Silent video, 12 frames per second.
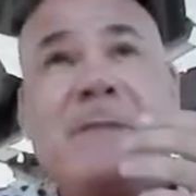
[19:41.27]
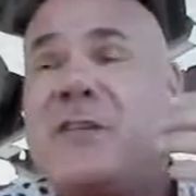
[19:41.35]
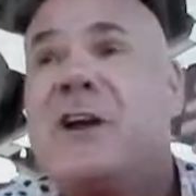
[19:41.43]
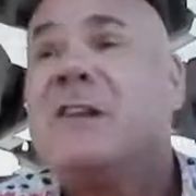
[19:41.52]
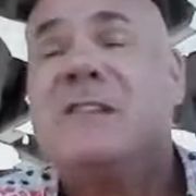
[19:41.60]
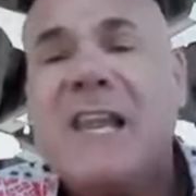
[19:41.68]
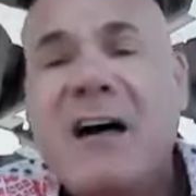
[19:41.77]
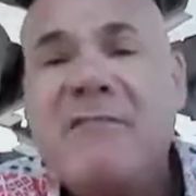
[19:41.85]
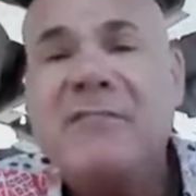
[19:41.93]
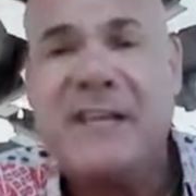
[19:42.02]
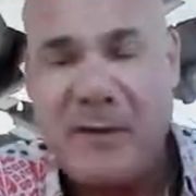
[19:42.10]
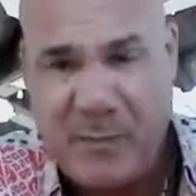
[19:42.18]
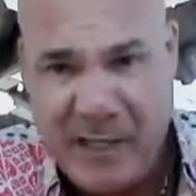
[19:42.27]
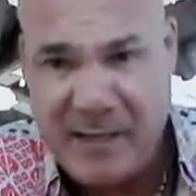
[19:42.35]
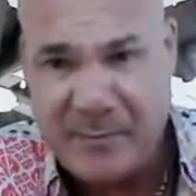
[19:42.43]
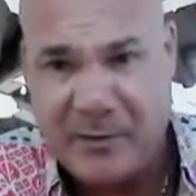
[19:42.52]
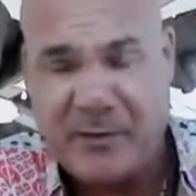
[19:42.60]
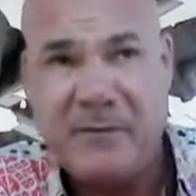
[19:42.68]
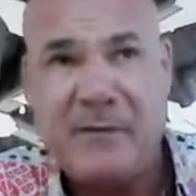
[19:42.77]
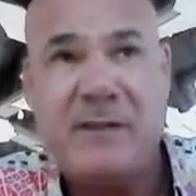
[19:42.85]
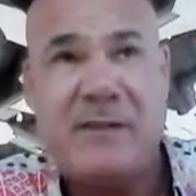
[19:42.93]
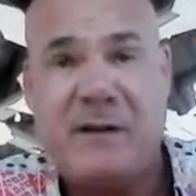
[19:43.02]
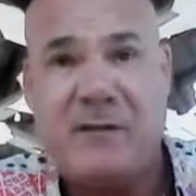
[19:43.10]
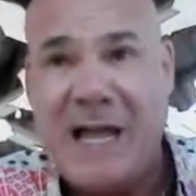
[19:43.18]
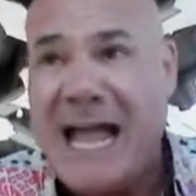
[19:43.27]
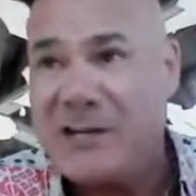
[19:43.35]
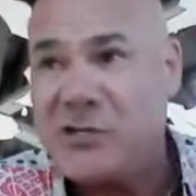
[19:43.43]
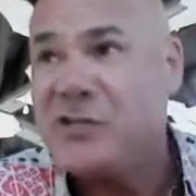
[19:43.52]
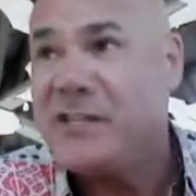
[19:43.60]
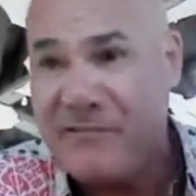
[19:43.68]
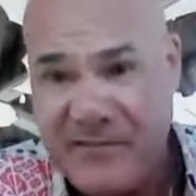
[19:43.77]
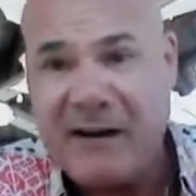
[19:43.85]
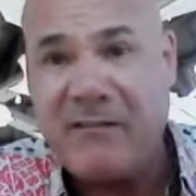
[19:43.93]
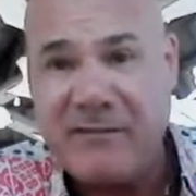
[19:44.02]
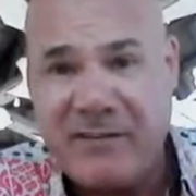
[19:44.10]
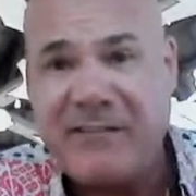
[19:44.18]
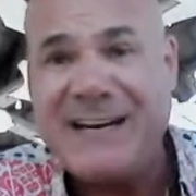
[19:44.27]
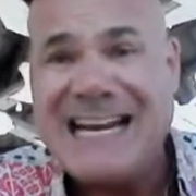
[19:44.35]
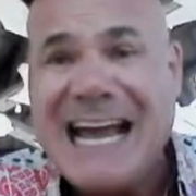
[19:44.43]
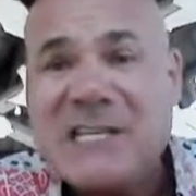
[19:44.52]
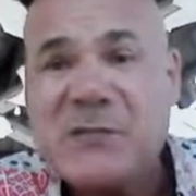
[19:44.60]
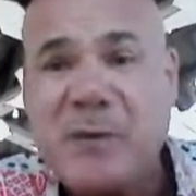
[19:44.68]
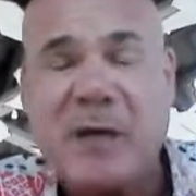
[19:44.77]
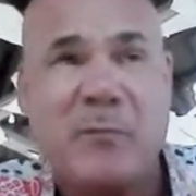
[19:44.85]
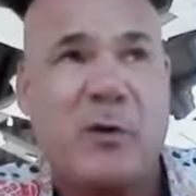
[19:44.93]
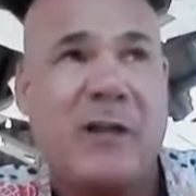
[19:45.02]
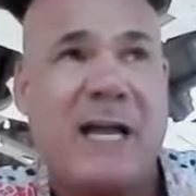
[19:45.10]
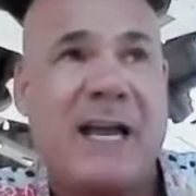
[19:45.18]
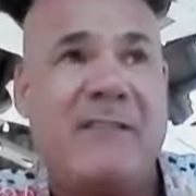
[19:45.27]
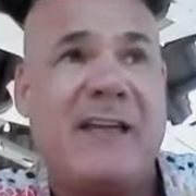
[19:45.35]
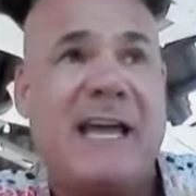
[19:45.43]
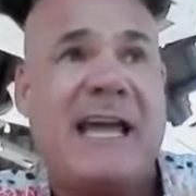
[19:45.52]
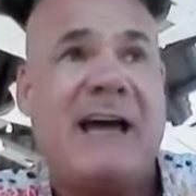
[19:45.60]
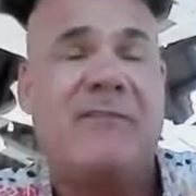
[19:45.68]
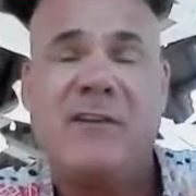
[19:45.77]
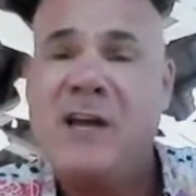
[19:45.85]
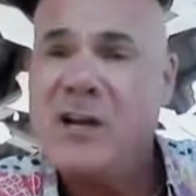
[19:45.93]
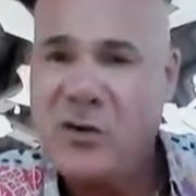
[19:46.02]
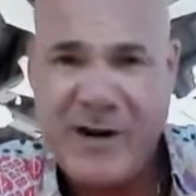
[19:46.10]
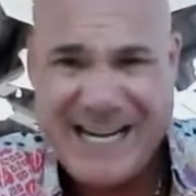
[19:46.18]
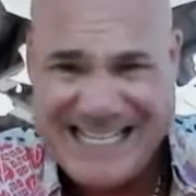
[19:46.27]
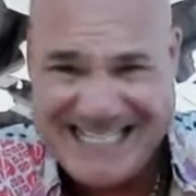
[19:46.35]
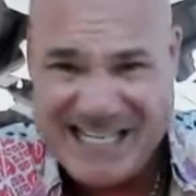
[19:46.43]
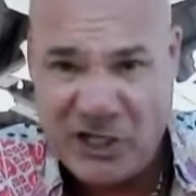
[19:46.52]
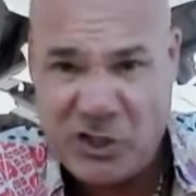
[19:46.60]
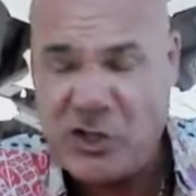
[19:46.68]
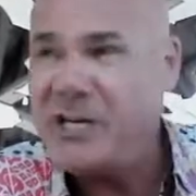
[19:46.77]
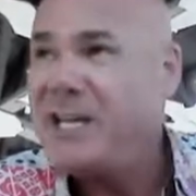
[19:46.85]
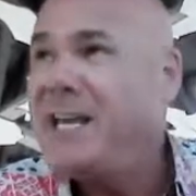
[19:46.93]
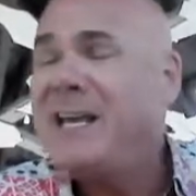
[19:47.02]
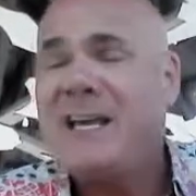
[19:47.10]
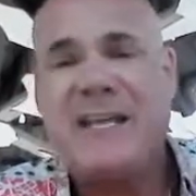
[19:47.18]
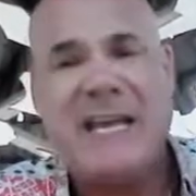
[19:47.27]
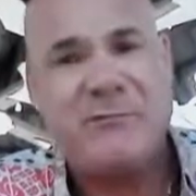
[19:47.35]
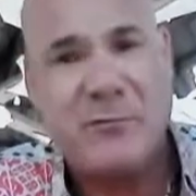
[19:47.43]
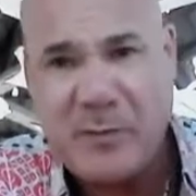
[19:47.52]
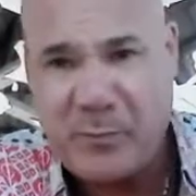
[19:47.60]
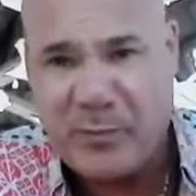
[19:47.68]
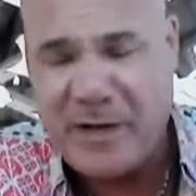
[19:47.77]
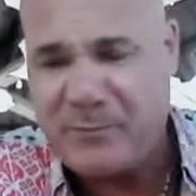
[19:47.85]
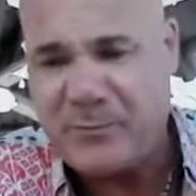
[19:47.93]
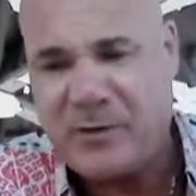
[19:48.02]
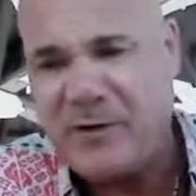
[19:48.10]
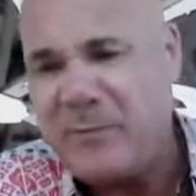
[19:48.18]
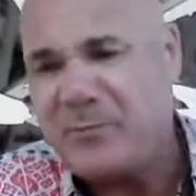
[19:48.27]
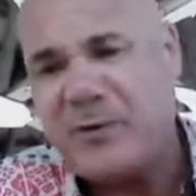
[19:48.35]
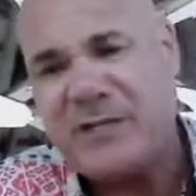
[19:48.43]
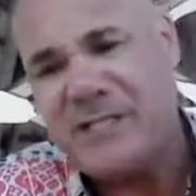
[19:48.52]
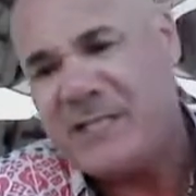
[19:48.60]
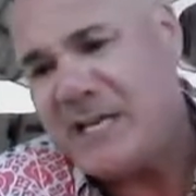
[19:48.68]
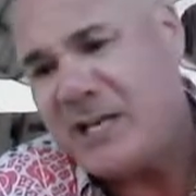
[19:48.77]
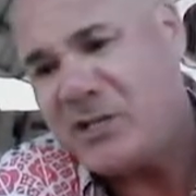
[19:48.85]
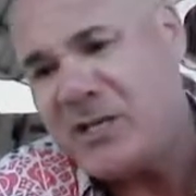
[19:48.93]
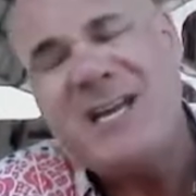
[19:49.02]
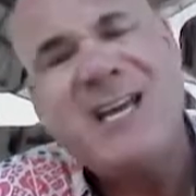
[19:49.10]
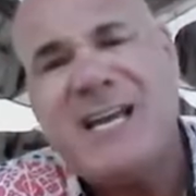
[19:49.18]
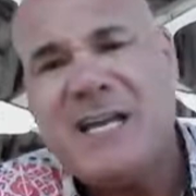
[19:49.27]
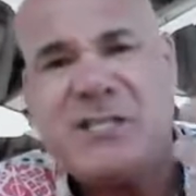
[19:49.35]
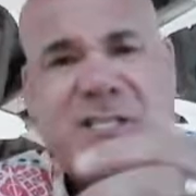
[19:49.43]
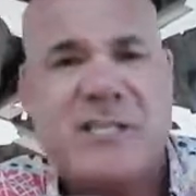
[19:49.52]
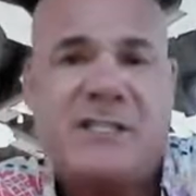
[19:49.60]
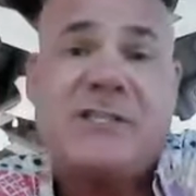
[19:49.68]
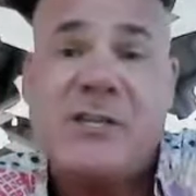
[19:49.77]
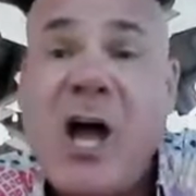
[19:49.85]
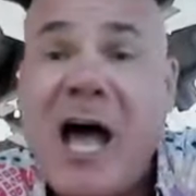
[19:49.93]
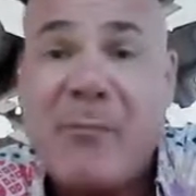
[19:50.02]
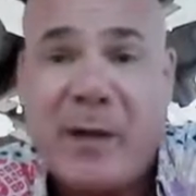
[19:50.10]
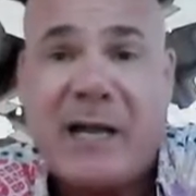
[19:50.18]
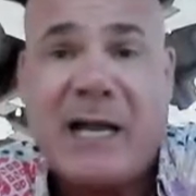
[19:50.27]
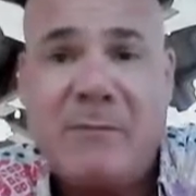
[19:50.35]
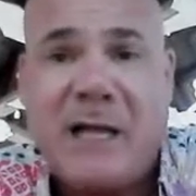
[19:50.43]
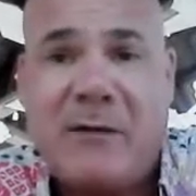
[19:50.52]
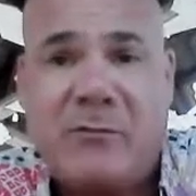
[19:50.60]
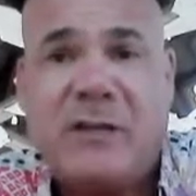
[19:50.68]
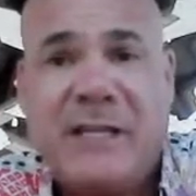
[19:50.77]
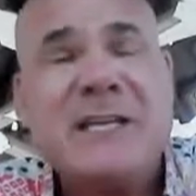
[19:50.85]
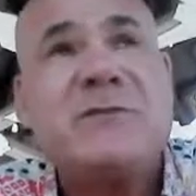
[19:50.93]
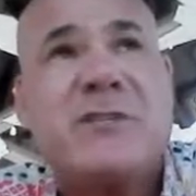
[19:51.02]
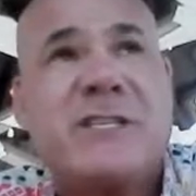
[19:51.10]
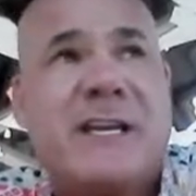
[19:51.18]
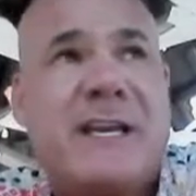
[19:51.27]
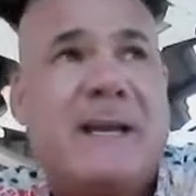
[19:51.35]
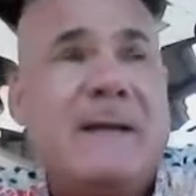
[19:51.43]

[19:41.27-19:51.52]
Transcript: They're lovely people. They're actually very, very nice people, and they have great diction, and they have great, great, great presentation. It's just that the topic, I'm not really interested